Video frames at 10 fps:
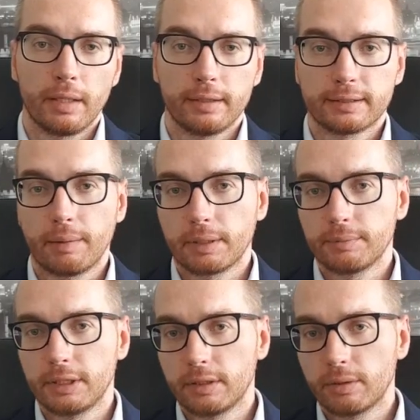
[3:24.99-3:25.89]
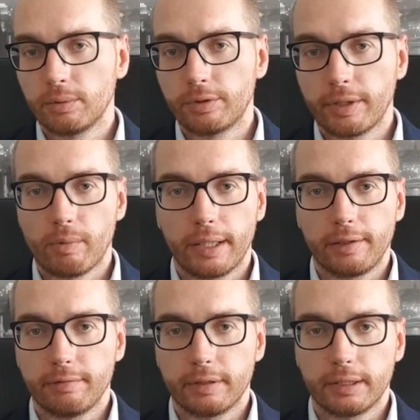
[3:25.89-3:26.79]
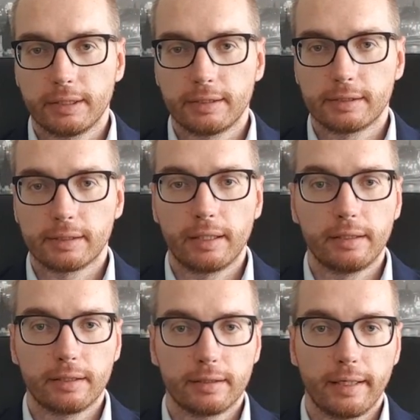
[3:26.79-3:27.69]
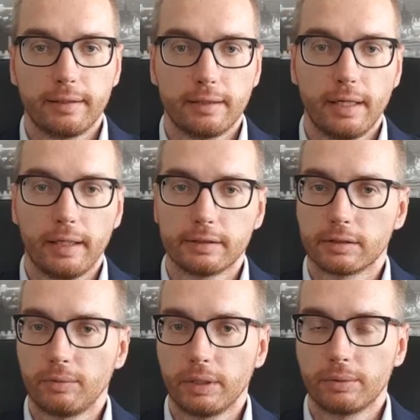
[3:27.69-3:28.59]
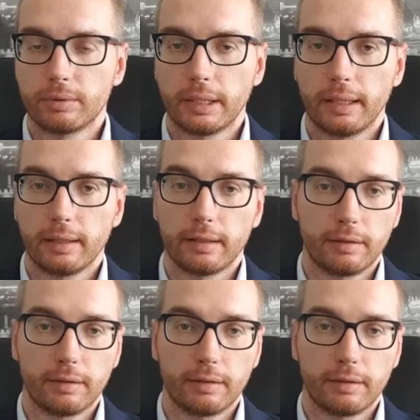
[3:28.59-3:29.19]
Sometimes it could require even signing an NDA, so we could tell a